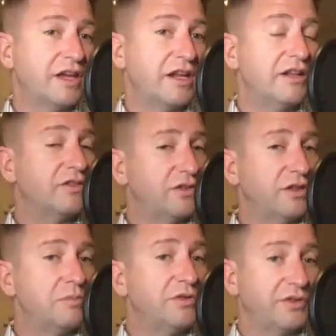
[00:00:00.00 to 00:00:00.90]
into the
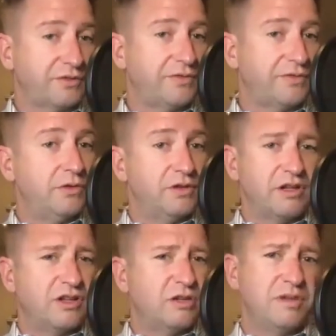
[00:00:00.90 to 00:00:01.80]
music field?
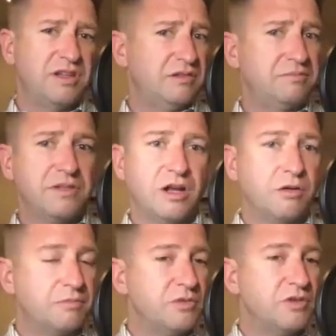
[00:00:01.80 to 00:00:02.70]
It could be,
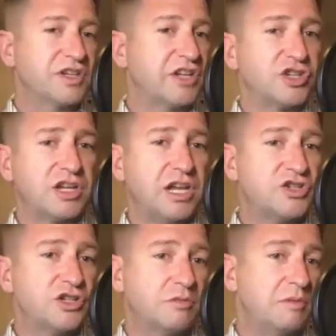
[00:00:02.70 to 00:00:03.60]
music
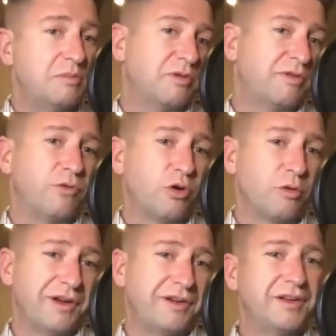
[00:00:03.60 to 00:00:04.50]
education, it could be performing.